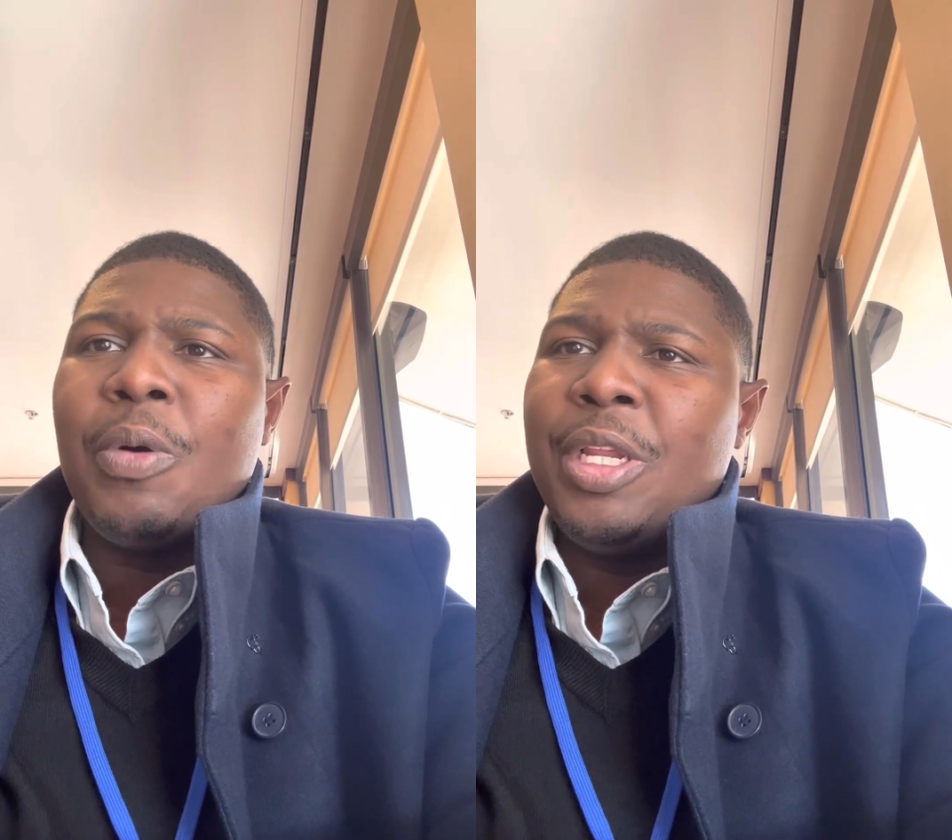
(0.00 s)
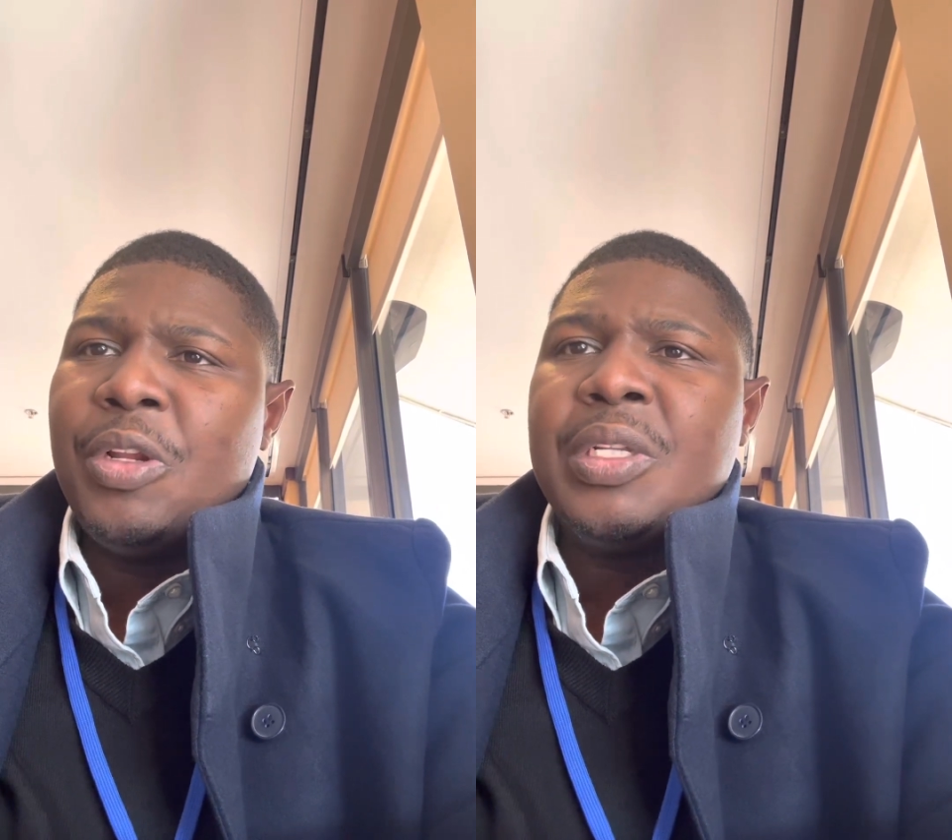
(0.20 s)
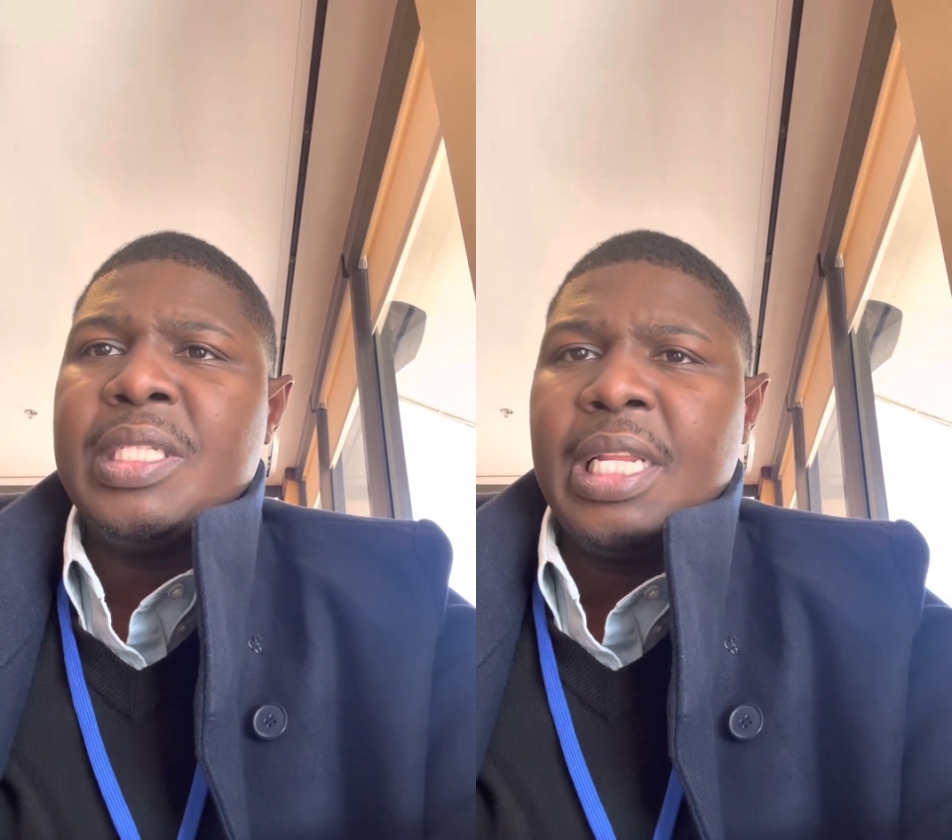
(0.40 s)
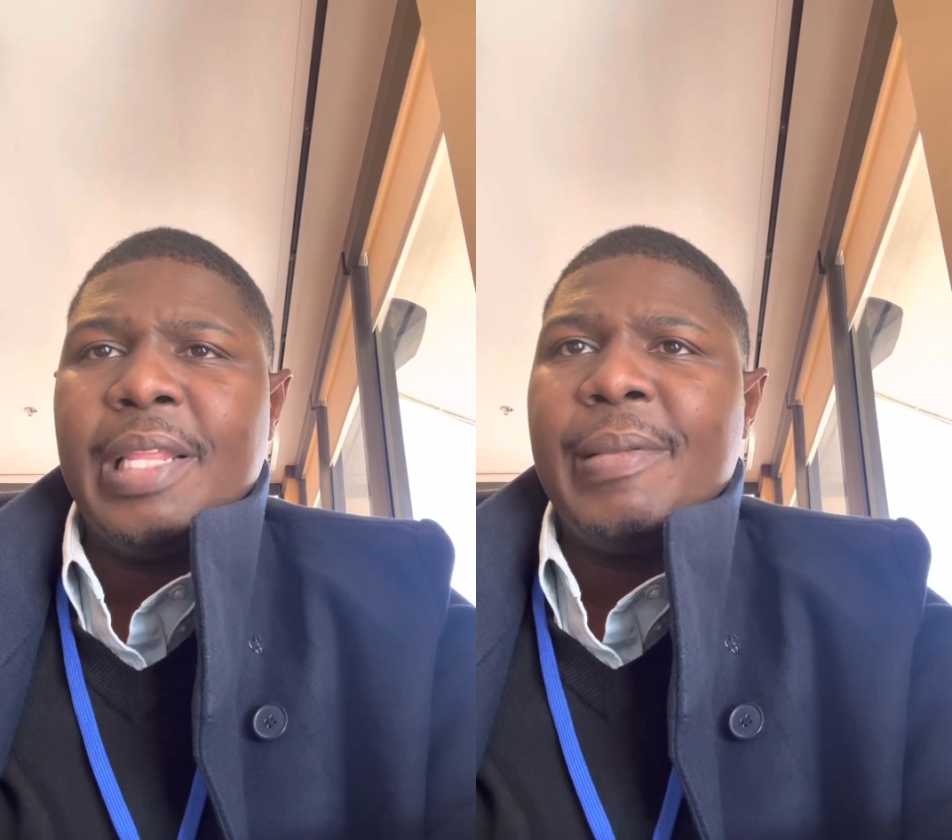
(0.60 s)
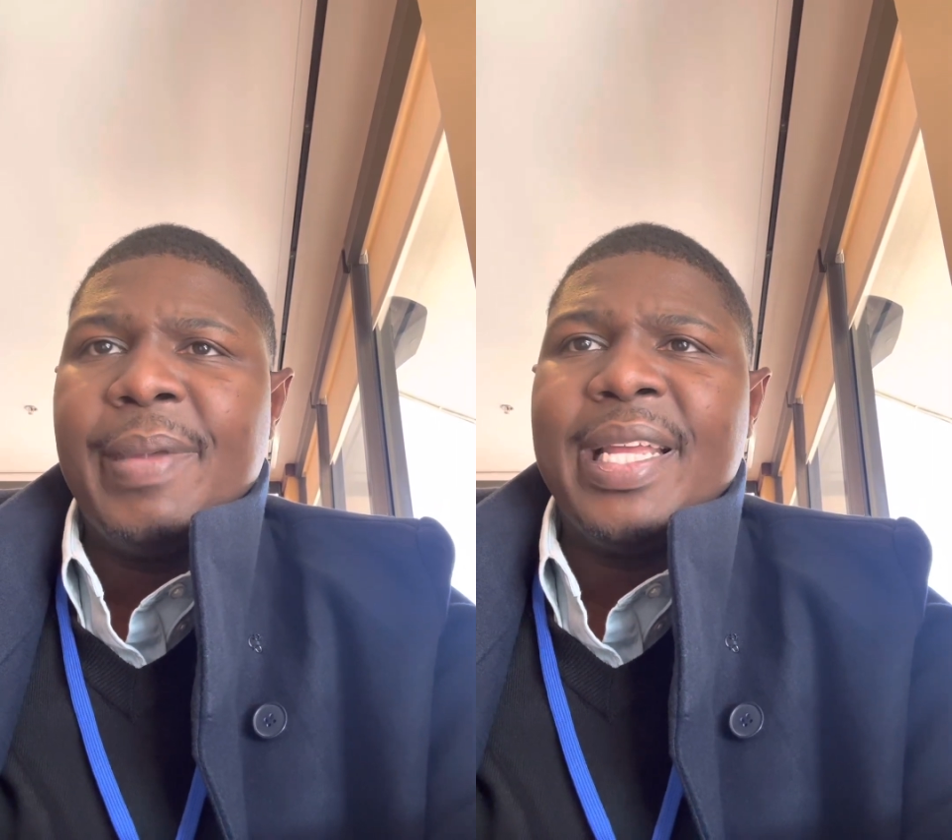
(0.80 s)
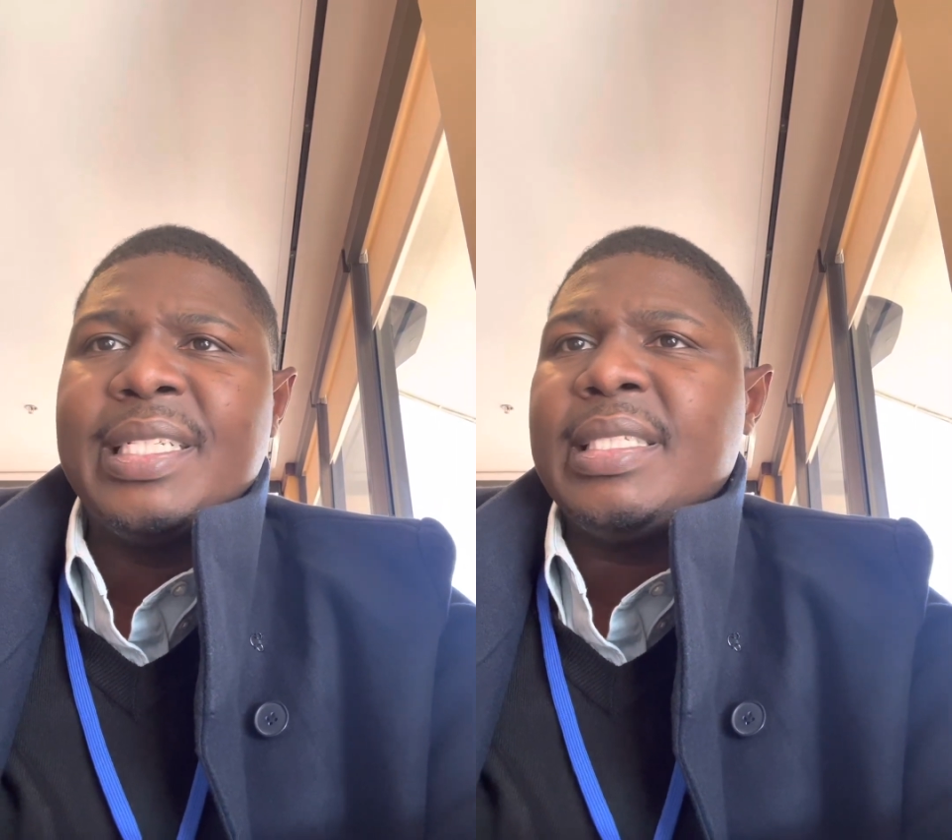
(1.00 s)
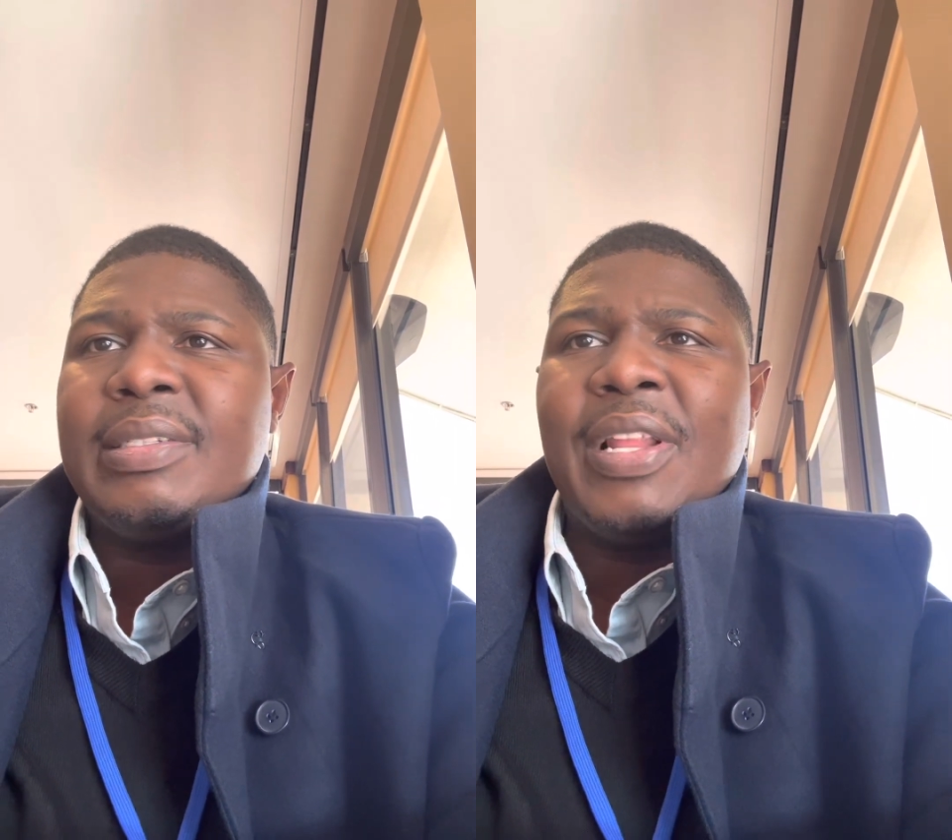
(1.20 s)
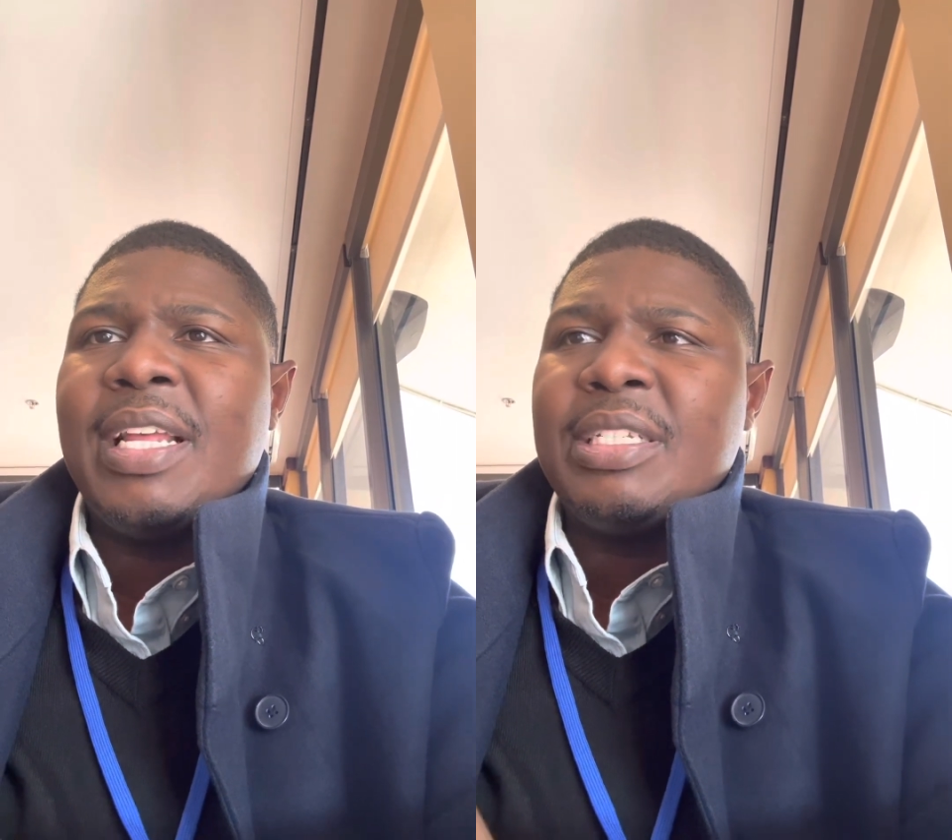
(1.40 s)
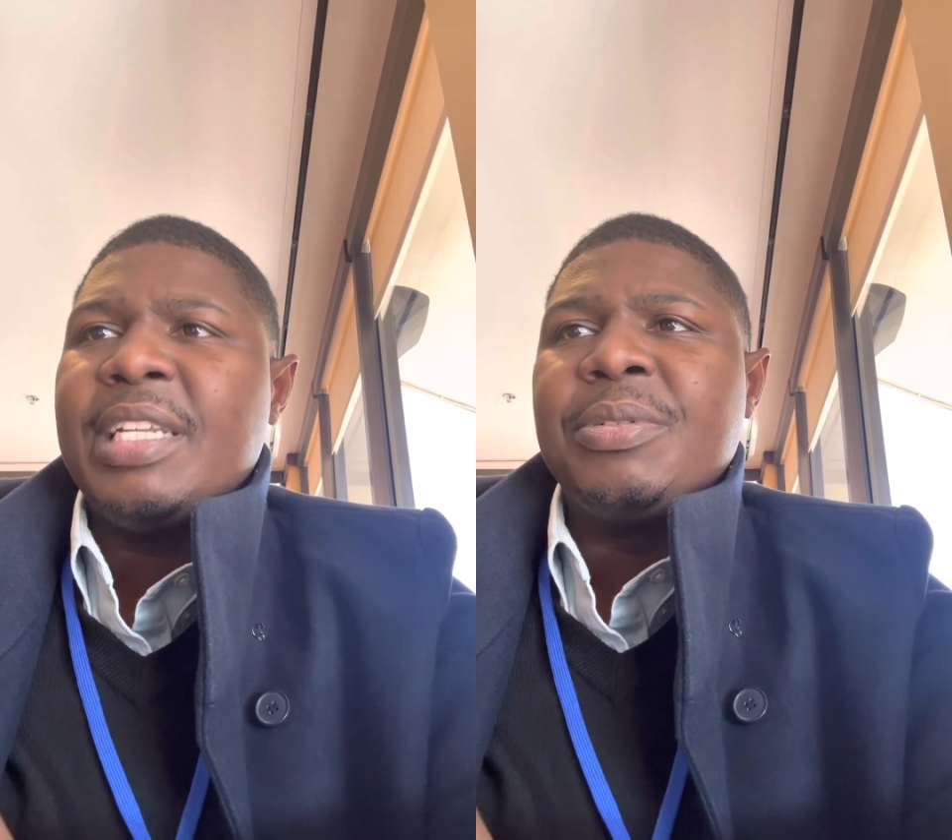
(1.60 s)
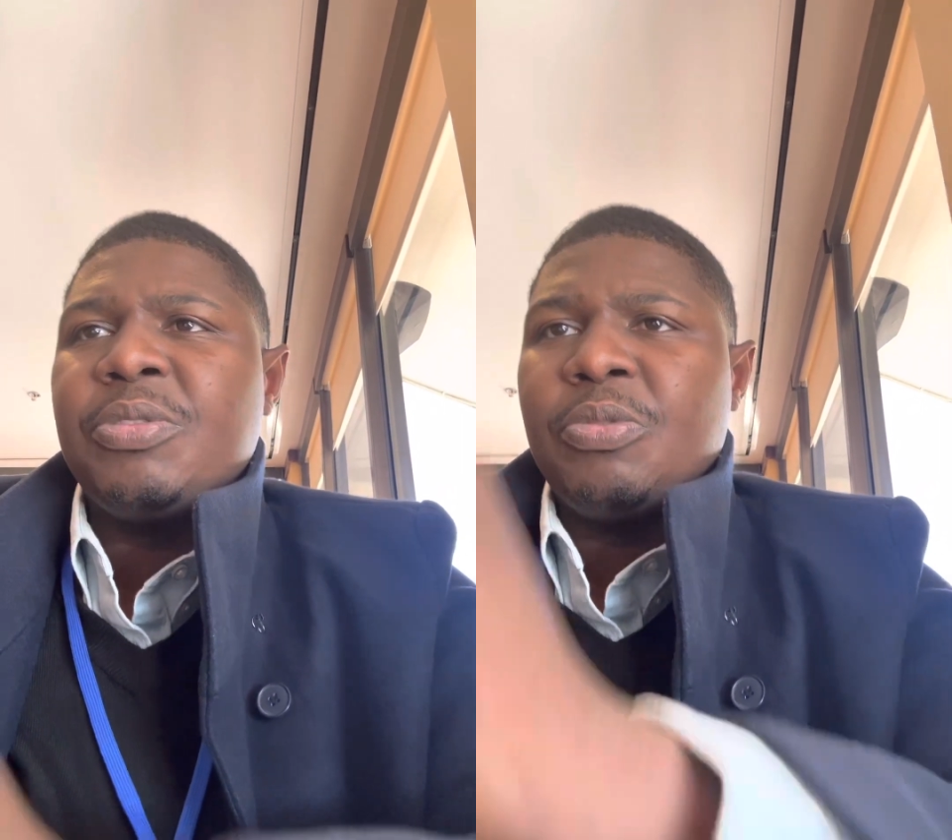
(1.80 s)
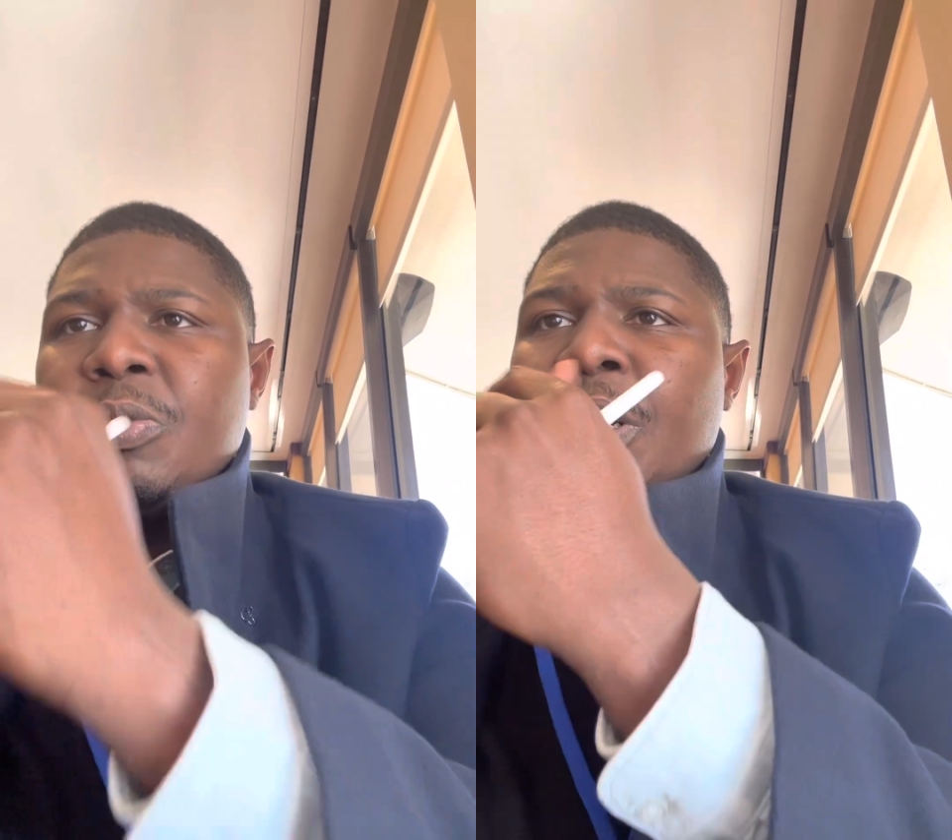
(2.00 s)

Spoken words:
we're unison in the bass, so that seems,